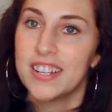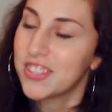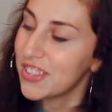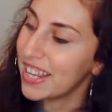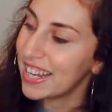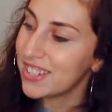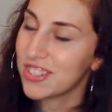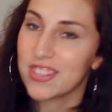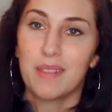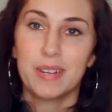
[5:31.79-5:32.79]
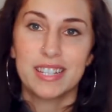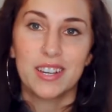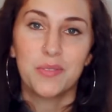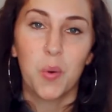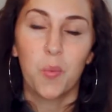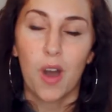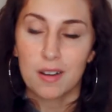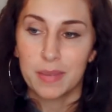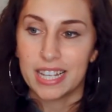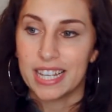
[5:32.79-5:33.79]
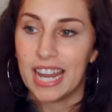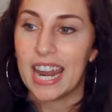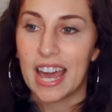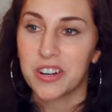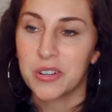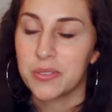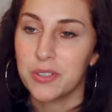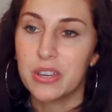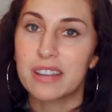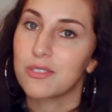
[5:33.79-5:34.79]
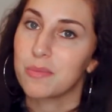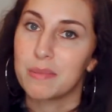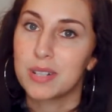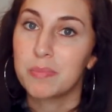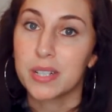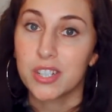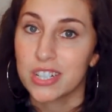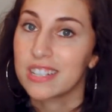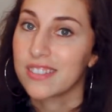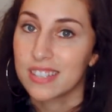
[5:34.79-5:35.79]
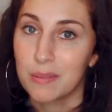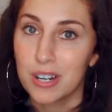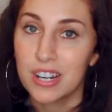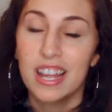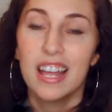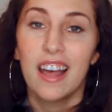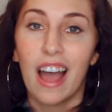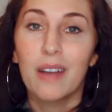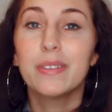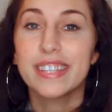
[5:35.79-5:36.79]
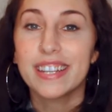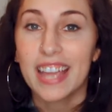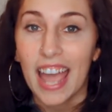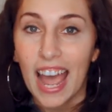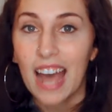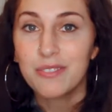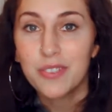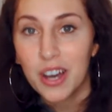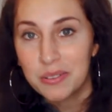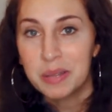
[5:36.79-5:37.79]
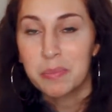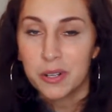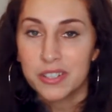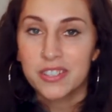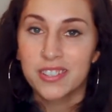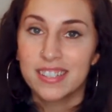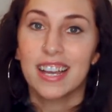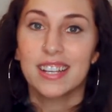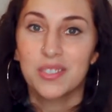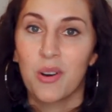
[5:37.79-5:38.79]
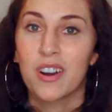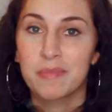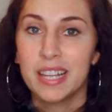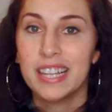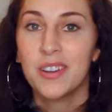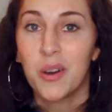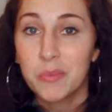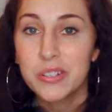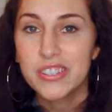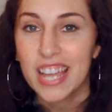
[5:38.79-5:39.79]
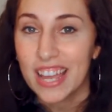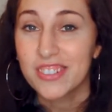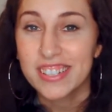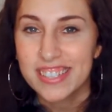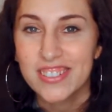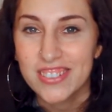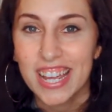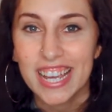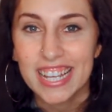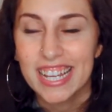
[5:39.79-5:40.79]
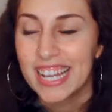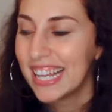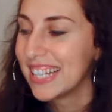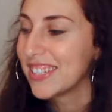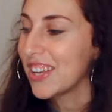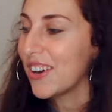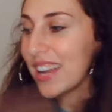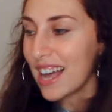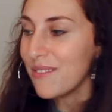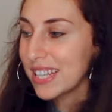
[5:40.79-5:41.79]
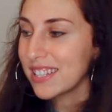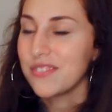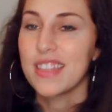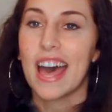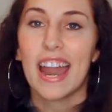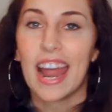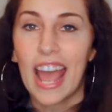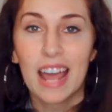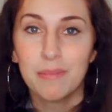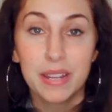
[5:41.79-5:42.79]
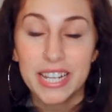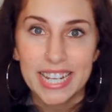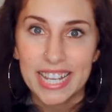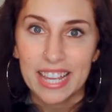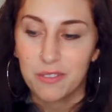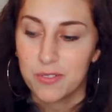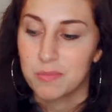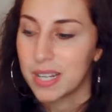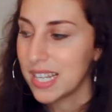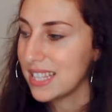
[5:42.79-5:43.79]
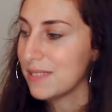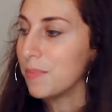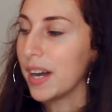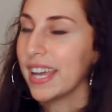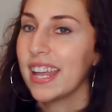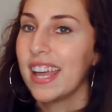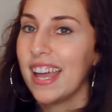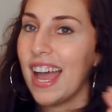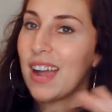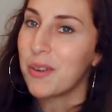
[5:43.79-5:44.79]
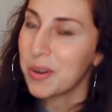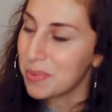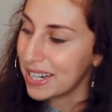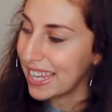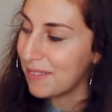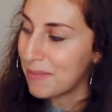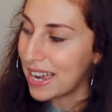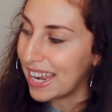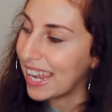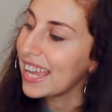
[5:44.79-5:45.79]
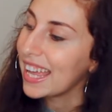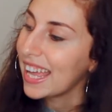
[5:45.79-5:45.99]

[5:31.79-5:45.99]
So then I just got myself a watermelon, and I don't know if you guys remember, but during the summer I was eating half of a personal size watermelon almost every single day. So I got myself that. I hadn't been eating it for months, but I want to bring in my